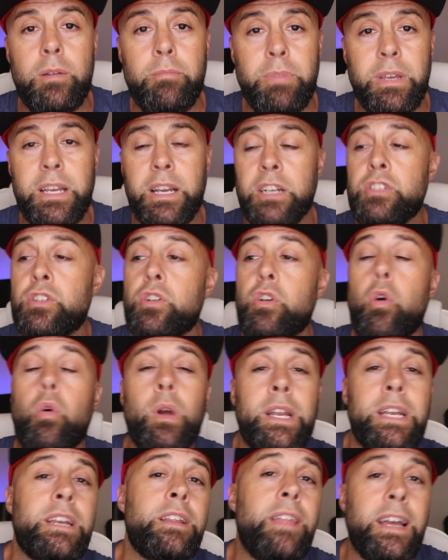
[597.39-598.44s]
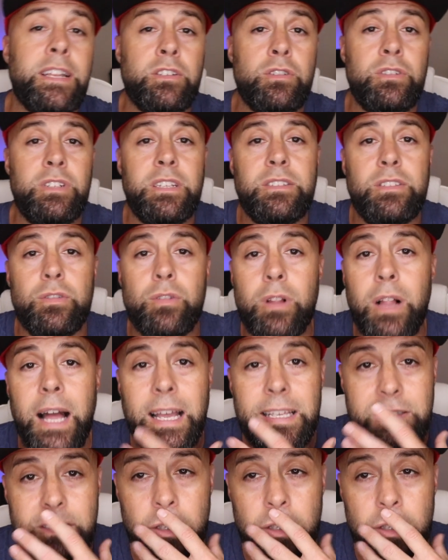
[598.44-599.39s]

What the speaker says: because you're going into that jiu-jitsu class.